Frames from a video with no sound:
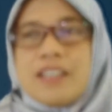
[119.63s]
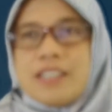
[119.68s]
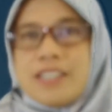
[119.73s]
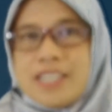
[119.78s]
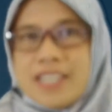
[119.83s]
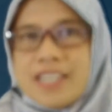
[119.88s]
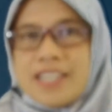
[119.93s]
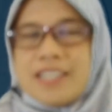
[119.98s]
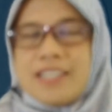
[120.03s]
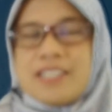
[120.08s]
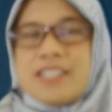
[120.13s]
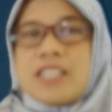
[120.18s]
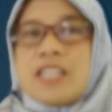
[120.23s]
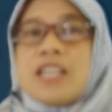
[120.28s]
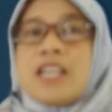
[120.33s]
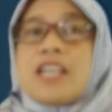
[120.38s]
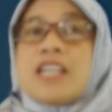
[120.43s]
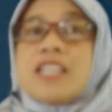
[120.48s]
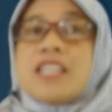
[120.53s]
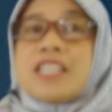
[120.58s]
Yes,
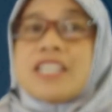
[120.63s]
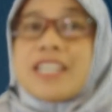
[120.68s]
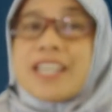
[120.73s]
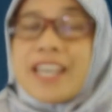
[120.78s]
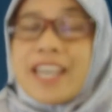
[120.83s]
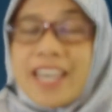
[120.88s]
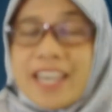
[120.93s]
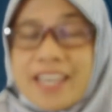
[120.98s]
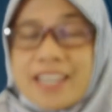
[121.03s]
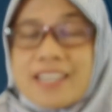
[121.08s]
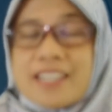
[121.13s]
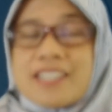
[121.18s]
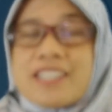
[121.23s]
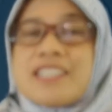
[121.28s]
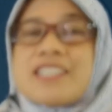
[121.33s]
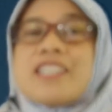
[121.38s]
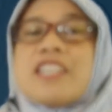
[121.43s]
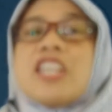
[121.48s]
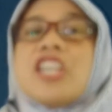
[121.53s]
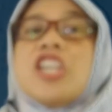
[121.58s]
S
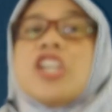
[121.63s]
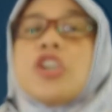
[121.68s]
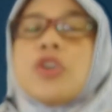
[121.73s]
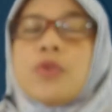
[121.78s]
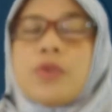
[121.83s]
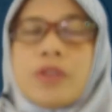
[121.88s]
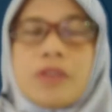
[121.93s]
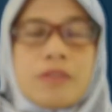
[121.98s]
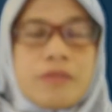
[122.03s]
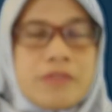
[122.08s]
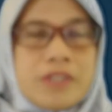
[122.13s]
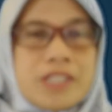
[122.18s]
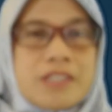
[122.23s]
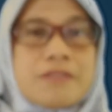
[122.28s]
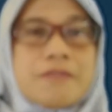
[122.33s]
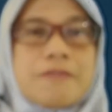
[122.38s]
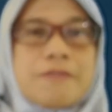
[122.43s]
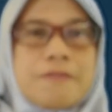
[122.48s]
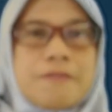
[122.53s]
equal with